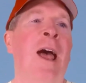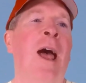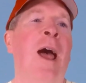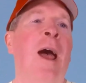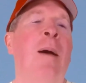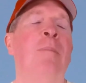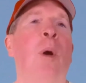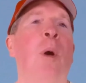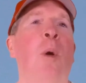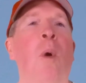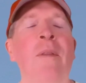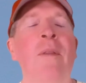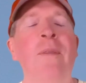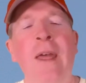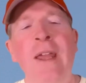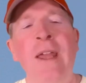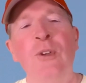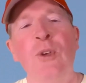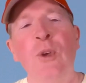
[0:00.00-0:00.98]
But what
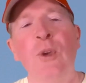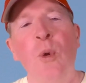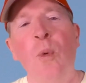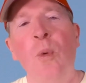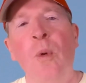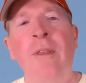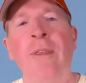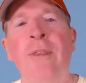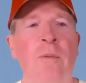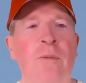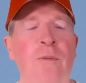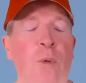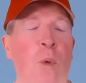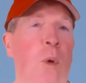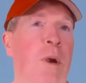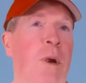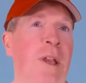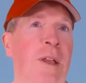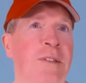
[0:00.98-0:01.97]
they do with
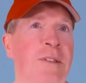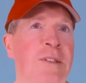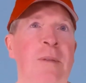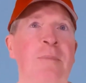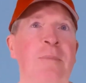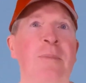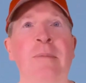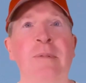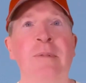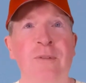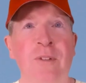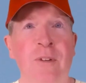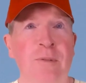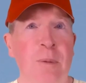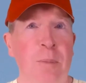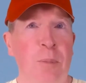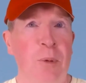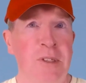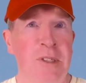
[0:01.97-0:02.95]
40, sometimes
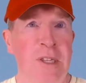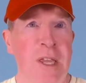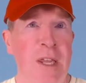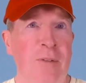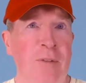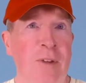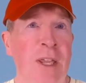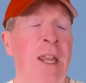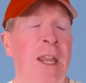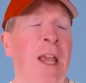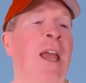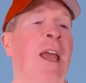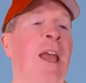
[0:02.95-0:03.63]
50% of it,